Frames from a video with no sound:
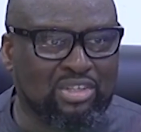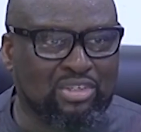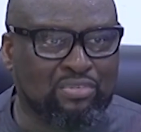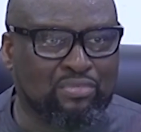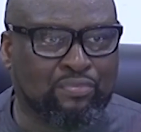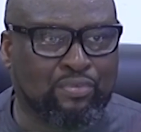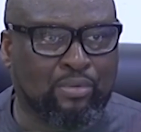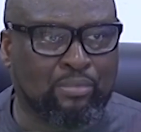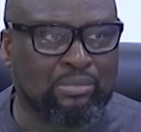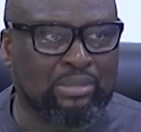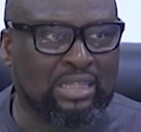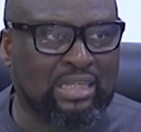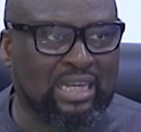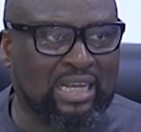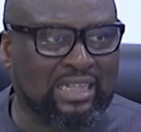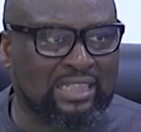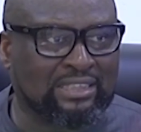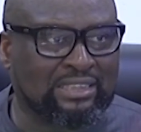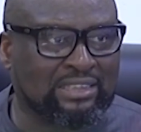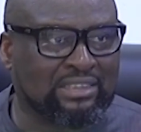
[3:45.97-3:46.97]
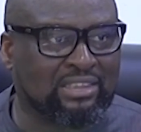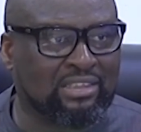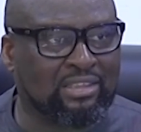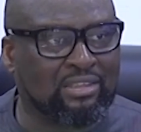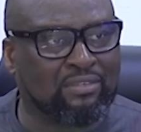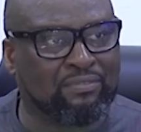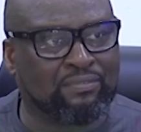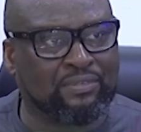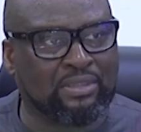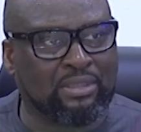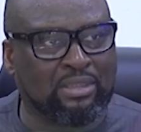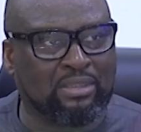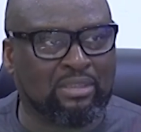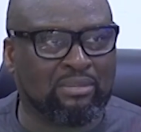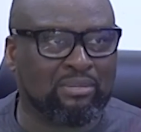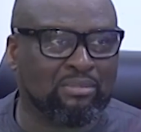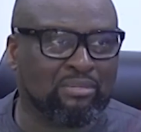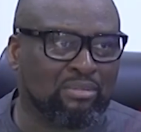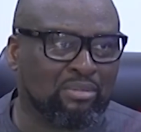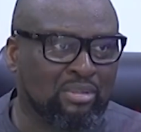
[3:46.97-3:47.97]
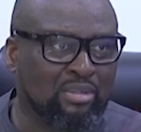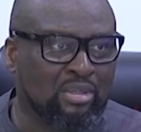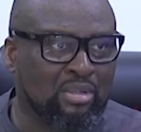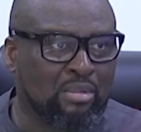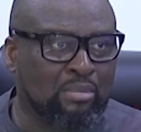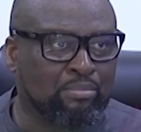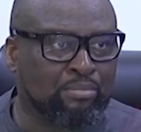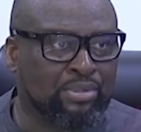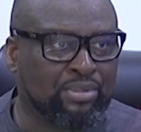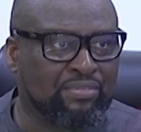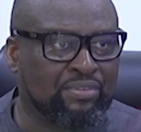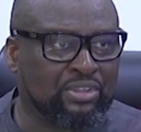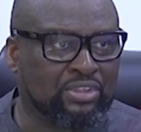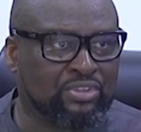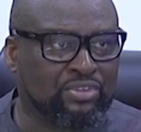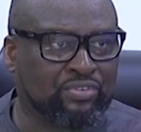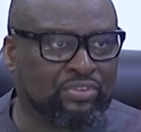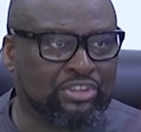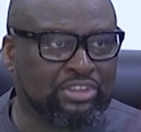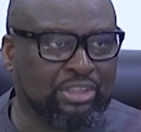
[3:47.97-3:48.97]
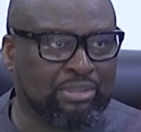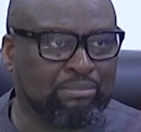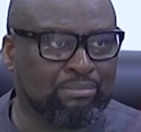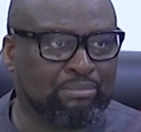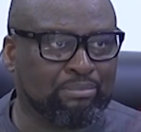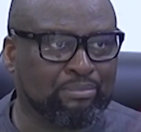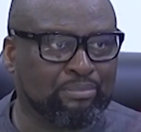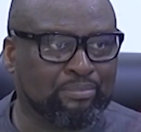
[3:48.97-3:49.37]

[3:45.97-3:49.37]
from the laxity of the previous regime.